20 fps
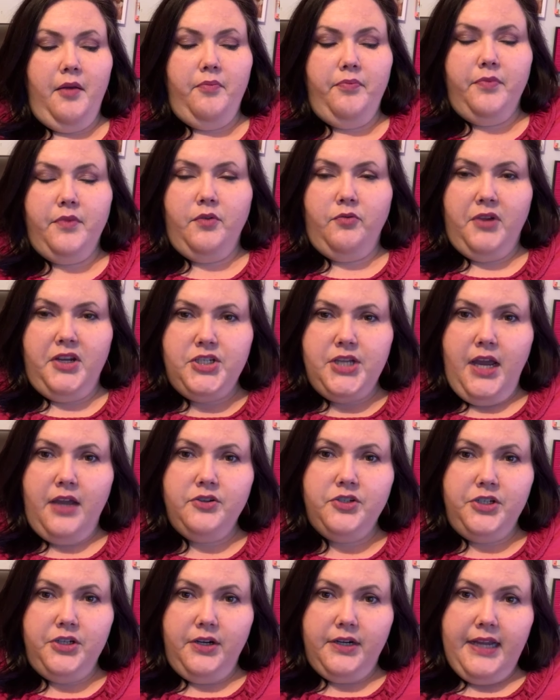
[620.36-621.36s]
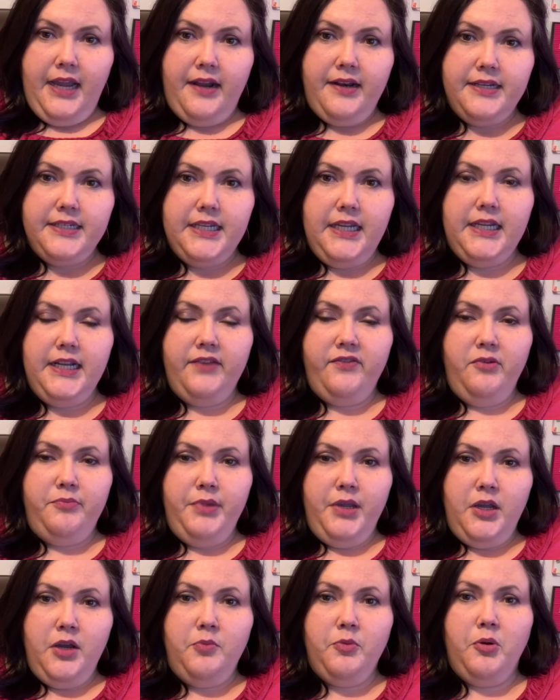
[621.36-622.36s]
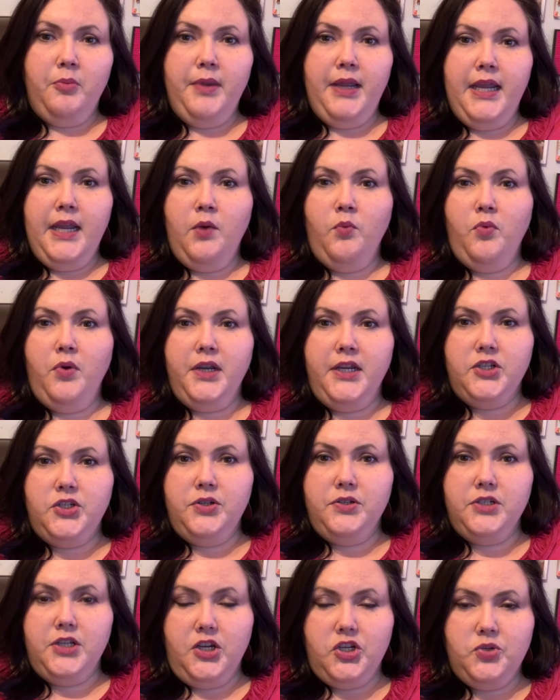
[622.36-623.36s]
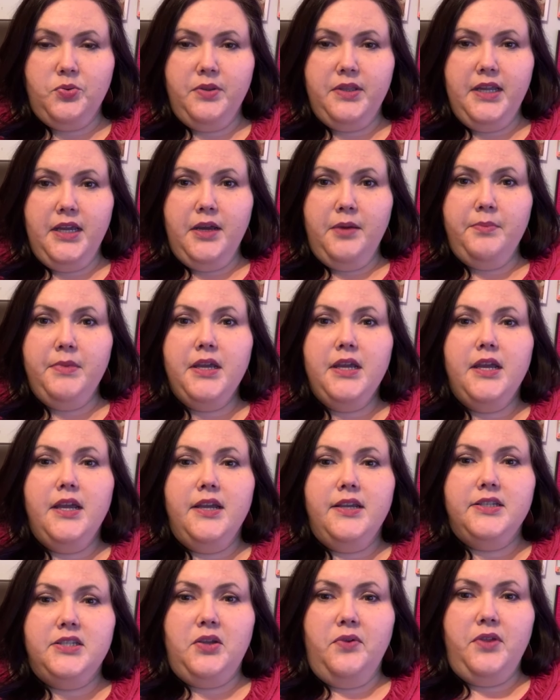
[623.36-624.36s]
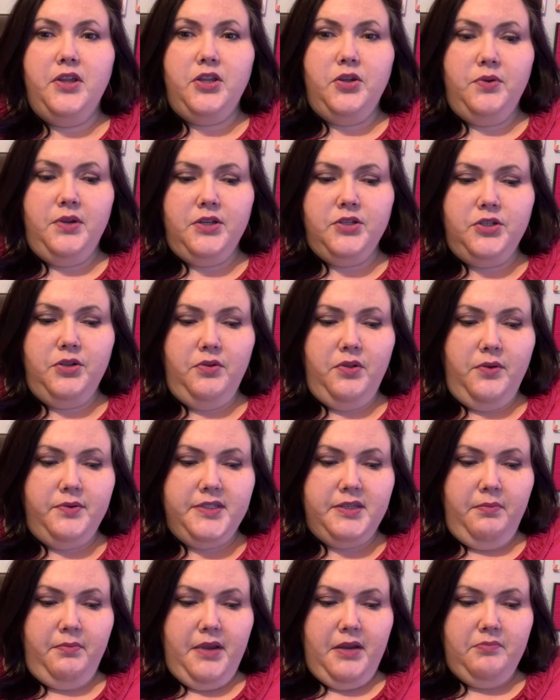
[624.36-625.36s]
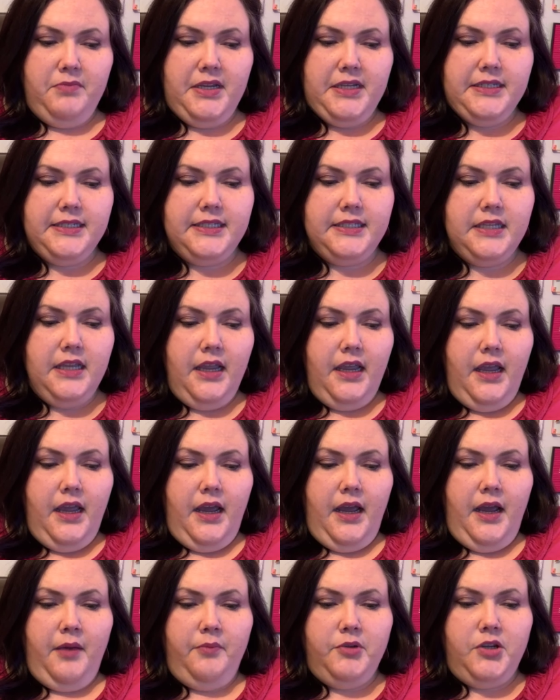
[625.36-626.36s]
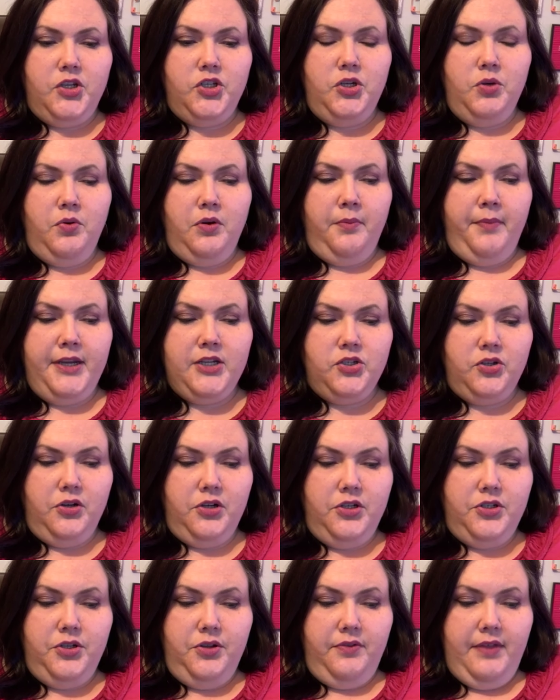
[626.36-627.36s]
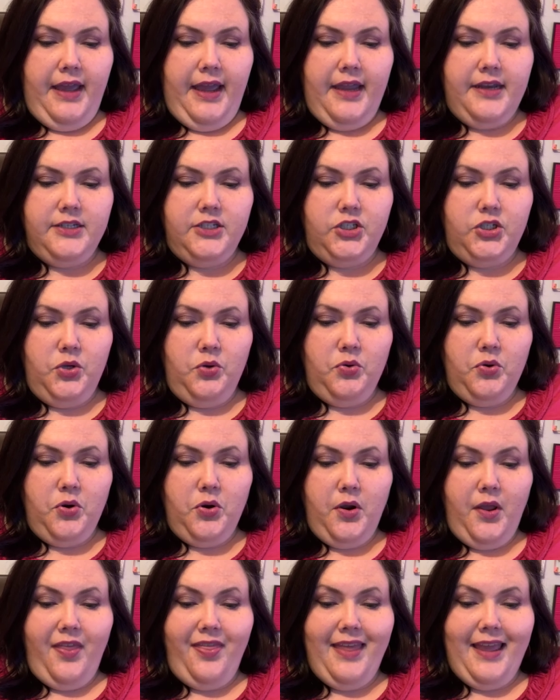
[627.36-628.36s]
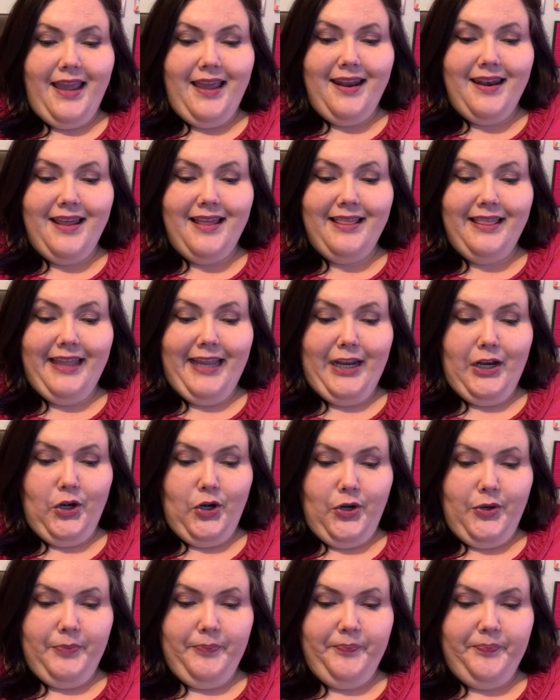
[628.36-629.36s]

reach out to your account executive at BIM or me, and we'll get you in touch with them so that you can do those amendments. Because you want to make sure you do that sooner than later.